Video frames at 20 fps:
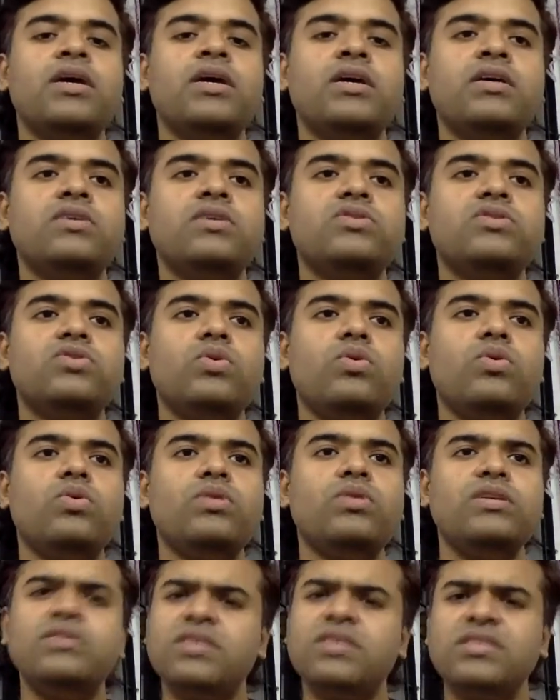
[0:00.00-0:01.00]
So
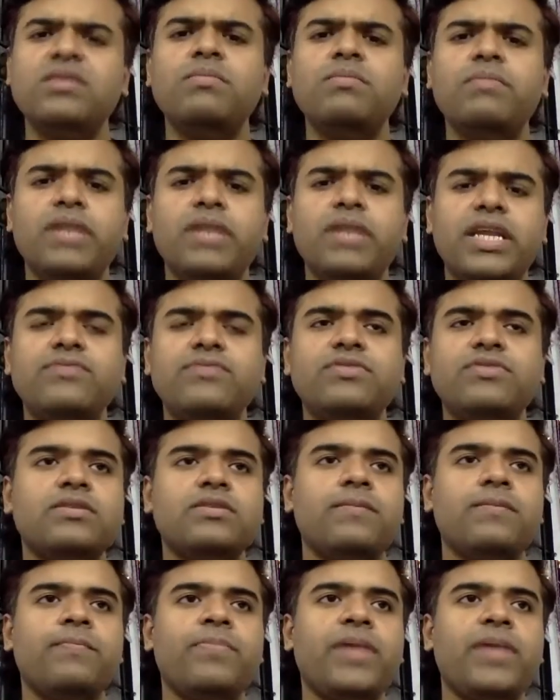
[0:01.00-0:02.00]
these are some
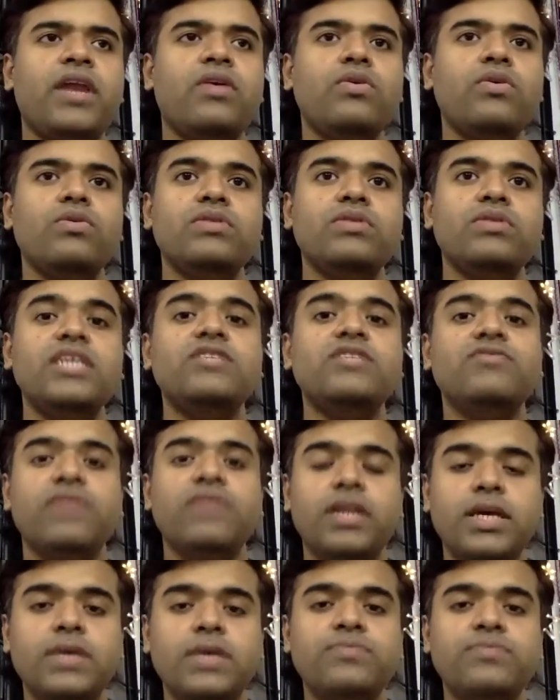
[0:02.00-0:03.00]
beliefs, and these
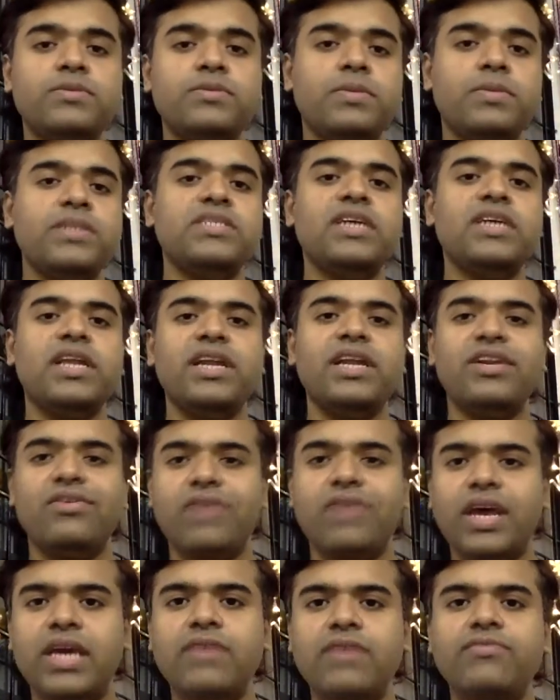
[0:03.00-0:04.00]
beliefs basically
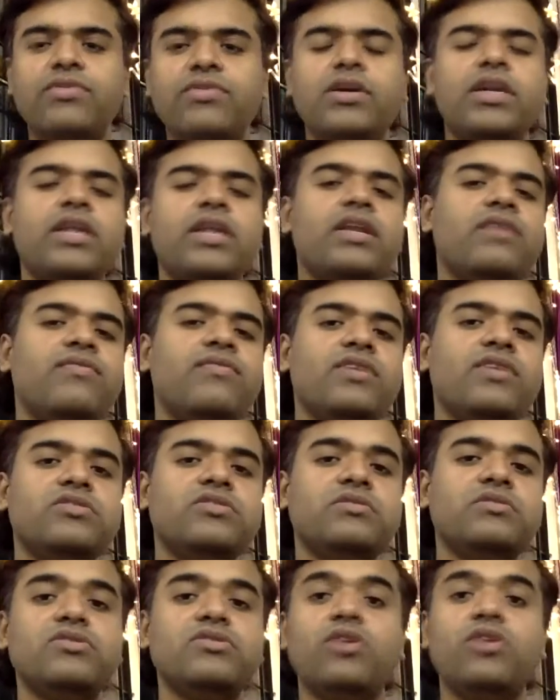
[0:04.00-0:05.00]
drive the Indian
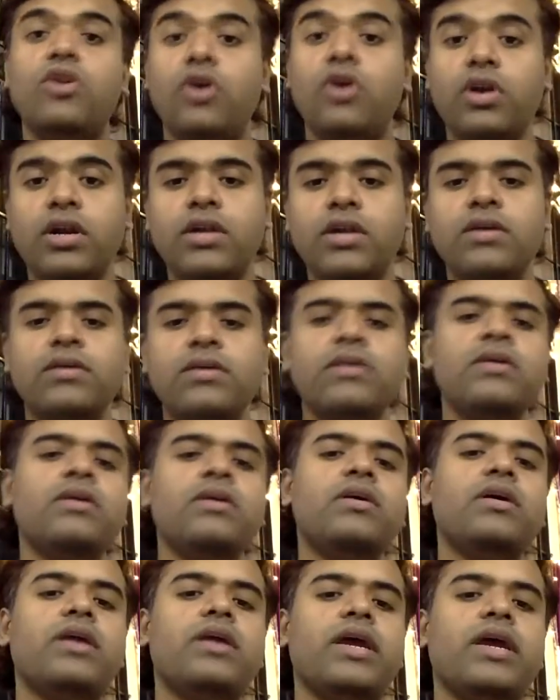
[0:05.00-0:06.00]
investors a lot,
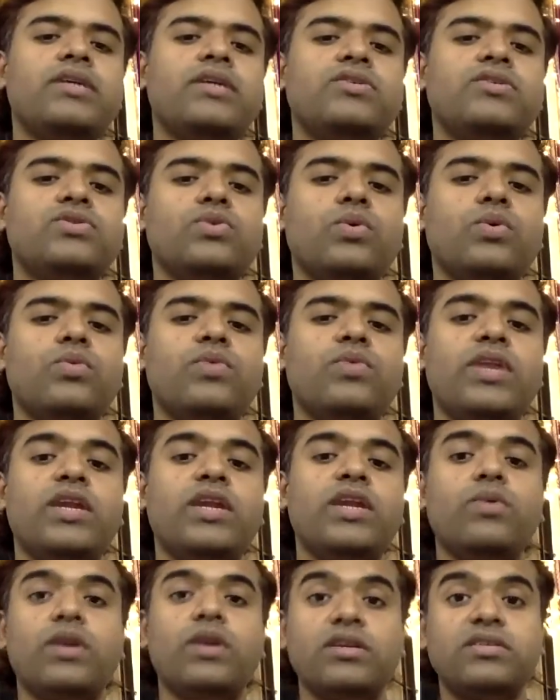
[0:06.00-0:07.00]
right? So we need
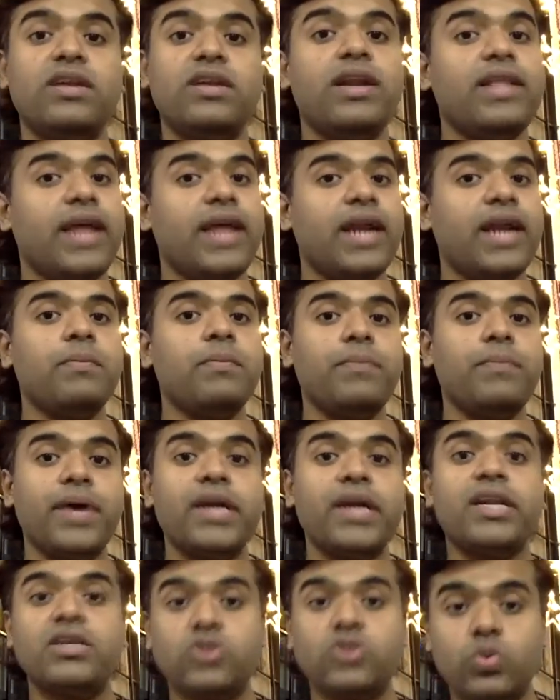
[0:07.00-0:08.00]
to understand that
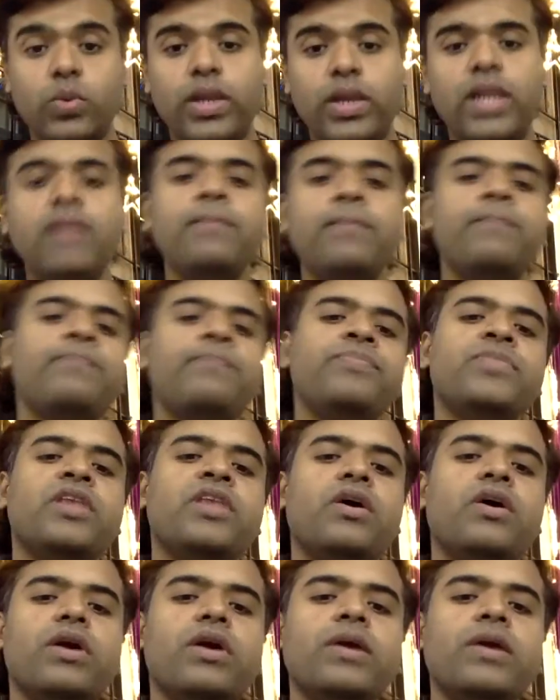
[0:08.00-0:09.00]
impact as well.
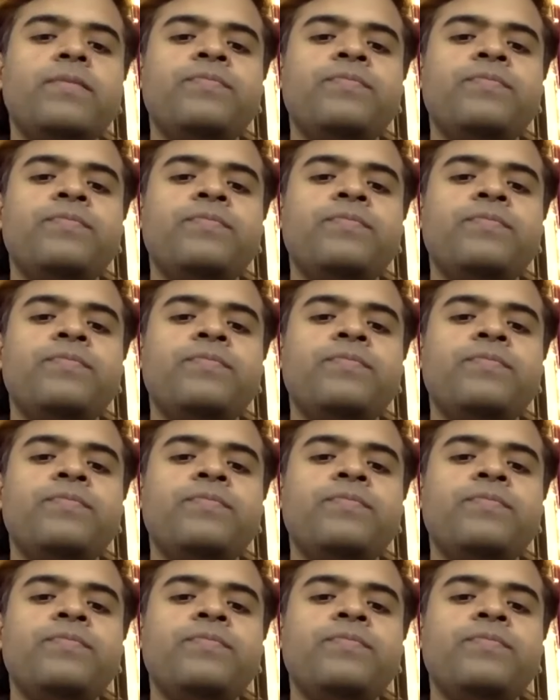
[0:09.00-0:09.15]
Okay.